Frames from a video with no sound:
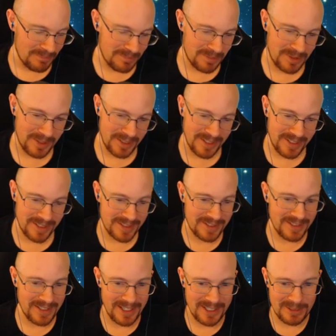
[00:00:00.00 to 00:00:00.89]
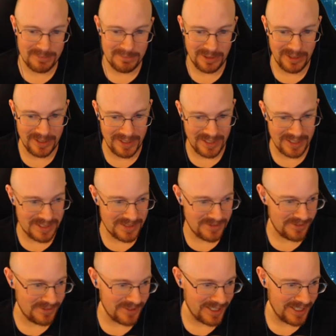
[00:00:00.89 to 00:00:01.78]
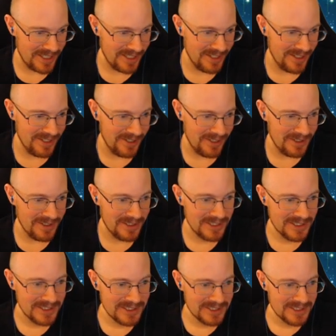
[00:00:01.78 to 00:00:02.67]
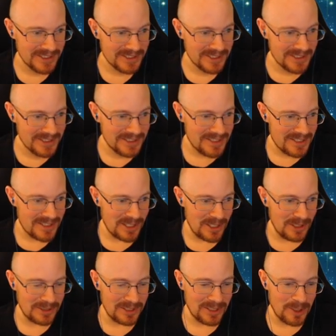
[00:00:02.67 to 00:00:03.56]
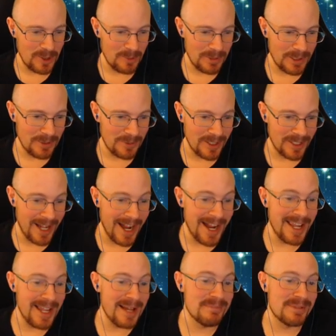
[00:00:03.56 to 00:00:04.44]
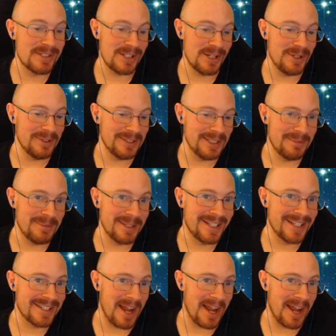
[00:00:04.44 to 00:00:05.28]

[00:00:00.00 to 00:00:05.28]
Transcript: Pre-ignited blades, Freaking hell. Salt and OP run. I am salty because